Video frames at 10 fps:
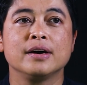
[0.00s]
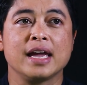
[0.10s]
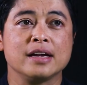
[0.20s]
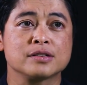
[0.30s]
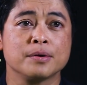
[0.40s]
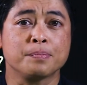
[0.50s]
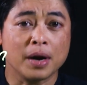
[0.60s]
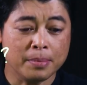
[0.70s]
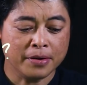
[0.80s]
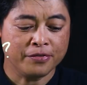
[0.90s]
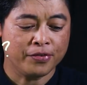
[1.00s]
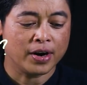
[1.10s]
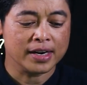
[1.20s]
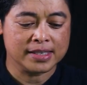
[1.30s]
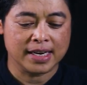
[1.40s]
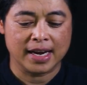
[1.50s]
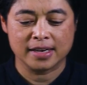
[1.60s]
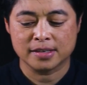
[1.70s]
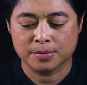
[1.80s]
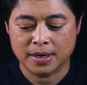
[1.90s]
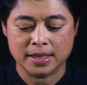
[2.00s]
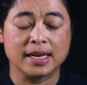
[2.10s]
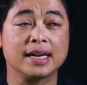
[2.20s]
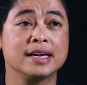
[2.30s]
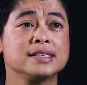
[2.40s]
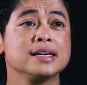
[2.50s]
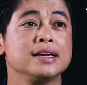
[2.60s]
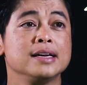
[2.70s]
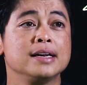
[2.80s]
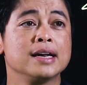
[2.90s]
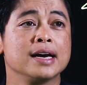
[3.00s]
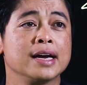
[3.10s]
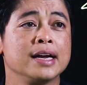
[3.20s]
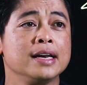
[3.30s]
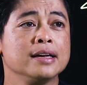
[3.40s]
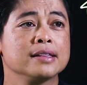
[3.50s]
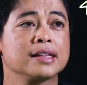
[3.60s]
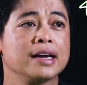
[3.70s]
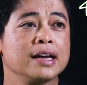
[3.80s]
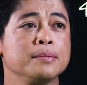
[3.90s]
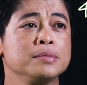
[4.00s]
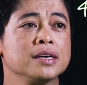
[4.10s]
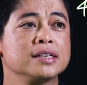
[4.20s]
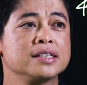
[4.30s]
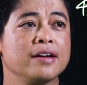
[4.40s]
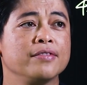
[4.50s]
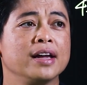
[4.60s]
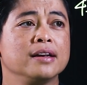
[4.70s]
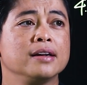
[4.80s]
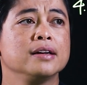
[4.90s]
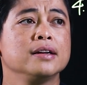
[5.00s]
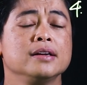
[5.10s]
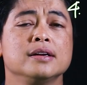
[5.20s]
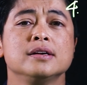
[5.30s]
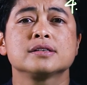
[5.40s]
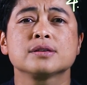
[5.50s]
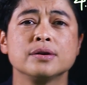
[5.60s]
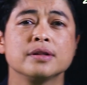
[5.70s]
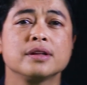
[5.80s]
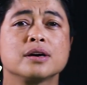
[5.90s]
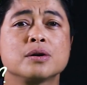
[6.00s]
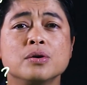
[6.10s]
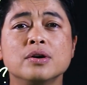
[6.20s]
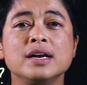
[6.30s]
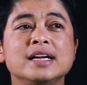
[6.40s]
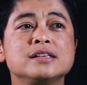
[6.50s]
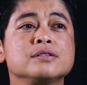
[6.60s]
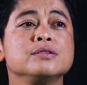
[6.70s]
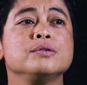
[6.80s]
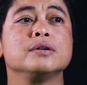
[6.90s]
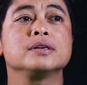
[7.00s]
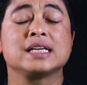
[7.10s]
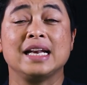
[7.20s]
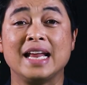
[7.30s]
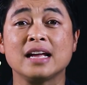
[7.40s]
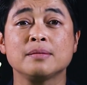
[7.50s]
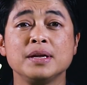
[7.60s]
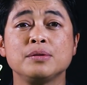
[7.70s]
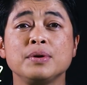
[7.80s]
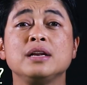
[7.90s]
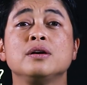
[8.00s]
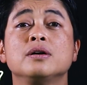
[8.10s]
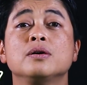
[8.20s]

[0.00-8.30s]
Okay, so problem 4 says, what is 9 times 7? So their goal is to select between